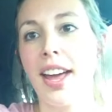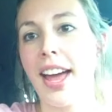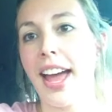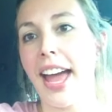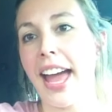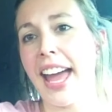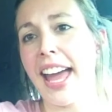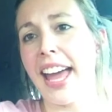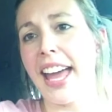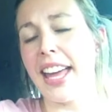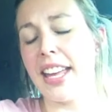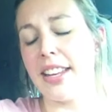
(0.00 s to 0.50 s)

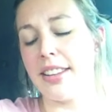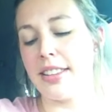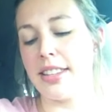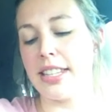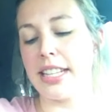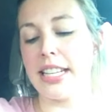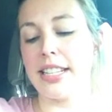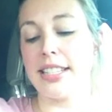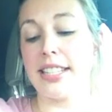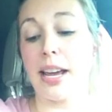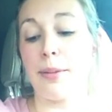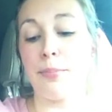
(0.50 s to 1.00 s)
and
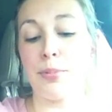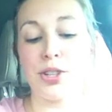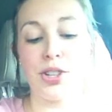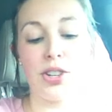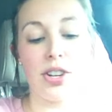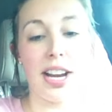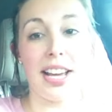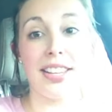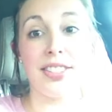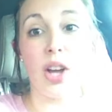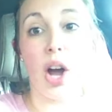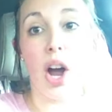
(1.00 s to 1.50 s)
the temperature
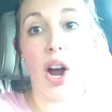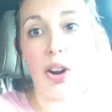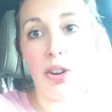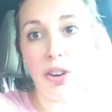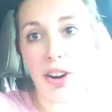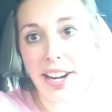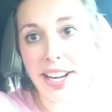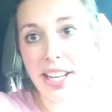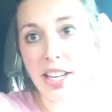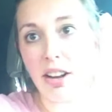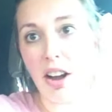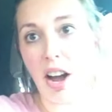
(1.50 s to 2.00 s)
has
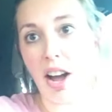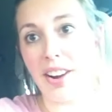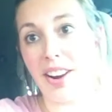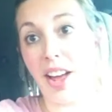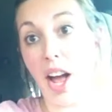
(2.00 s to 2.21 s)
already gone